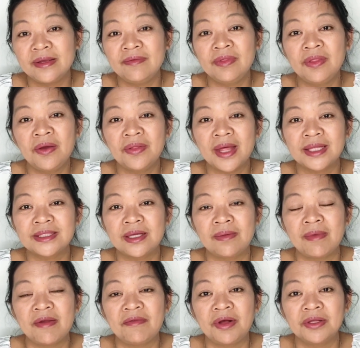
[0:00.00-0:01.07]
Even though that's all
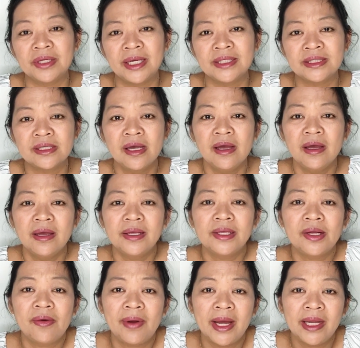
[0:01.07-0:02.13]
my fault, guys,
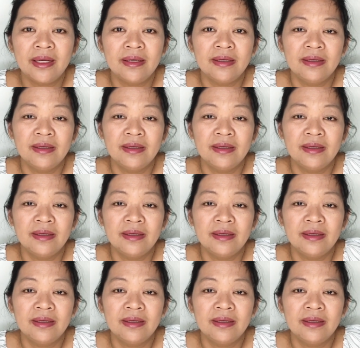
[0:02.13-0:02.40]
you know what?